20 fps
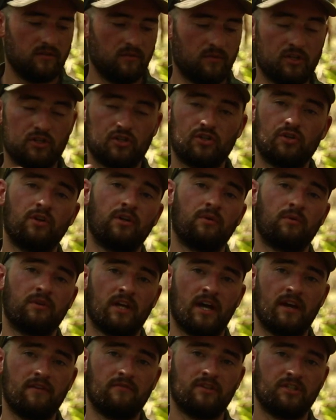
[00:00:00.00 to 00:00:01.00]
when you're shooting with
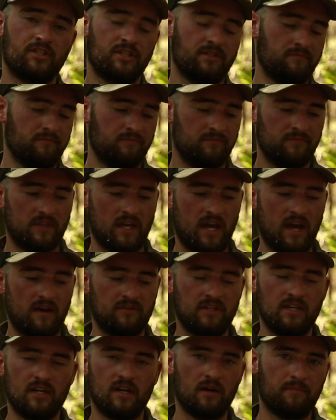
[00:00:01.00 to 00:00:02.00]
night vision,
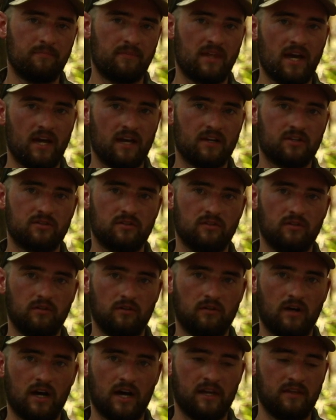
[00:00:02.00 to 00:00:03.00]
having it up that extra
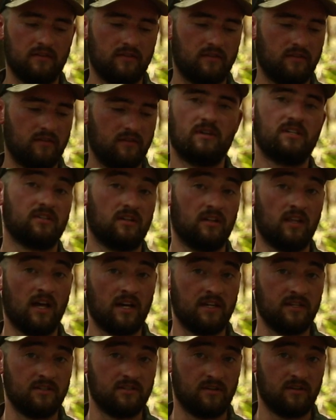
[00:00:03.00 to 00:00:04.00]
little height makes it a
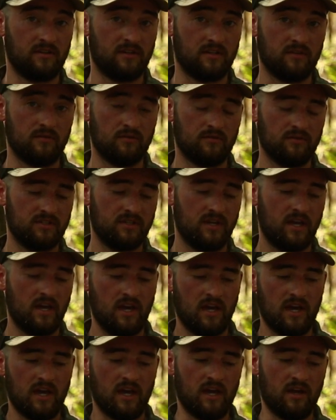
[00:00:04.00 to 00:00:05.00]
lot easier to use.
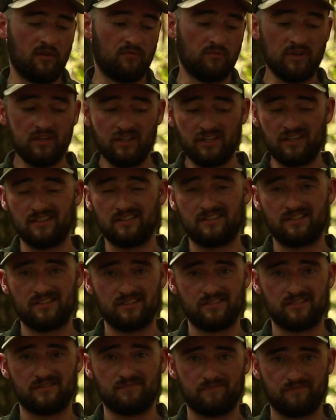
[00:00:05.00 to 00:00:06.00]
And really, this
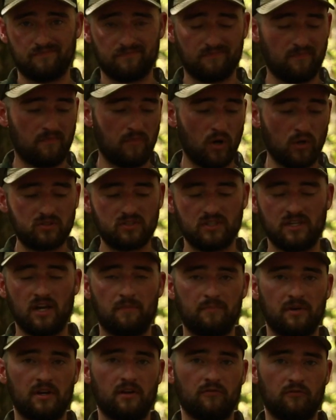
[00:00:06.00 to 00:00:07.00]
is mostly
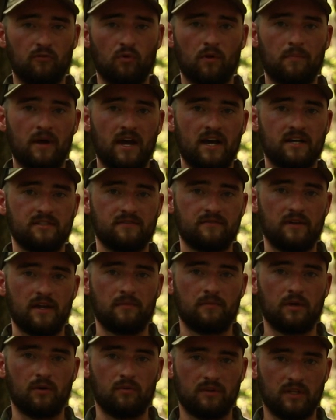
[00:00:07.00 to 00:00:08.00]
up here for passive
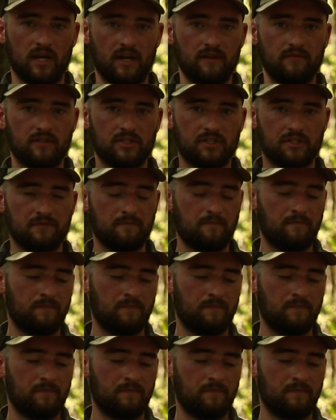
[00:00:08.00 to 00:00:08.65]
aiming with night vision.